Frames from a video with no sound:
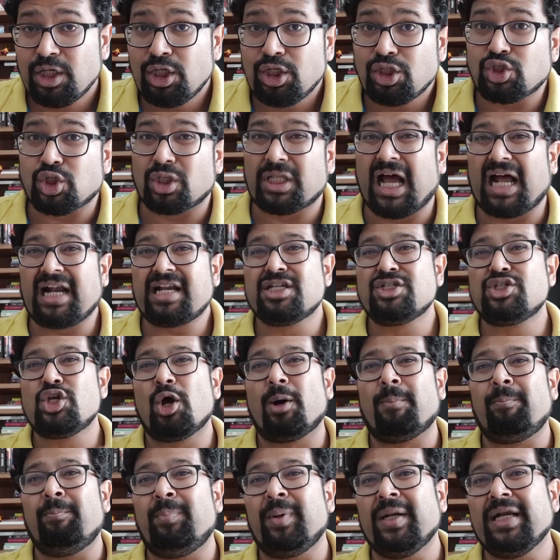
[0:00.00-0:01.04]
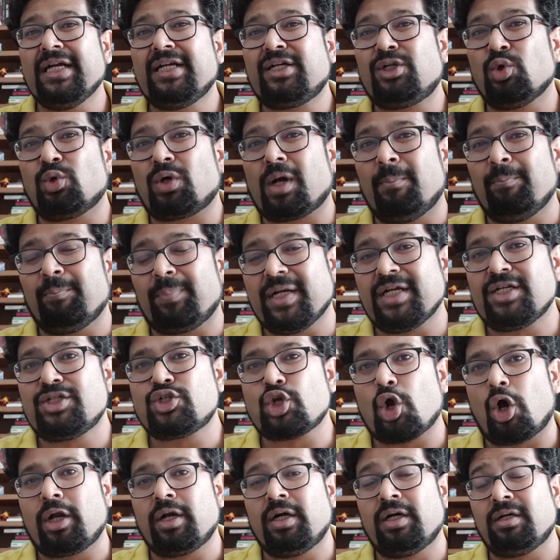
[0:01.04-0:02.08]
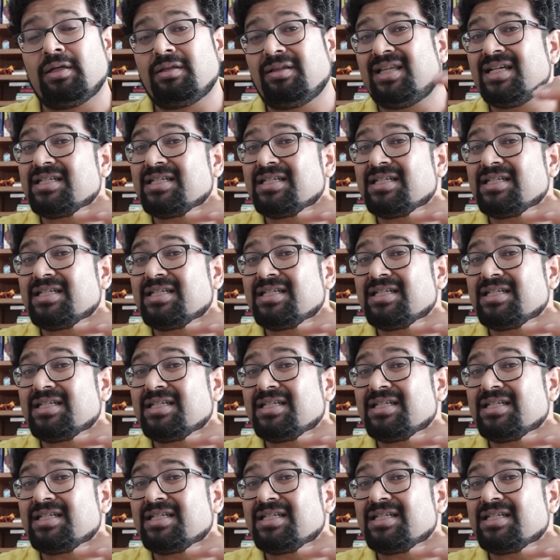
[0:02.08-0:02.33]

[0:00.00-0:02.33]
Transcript: So that is your breed to compete genre.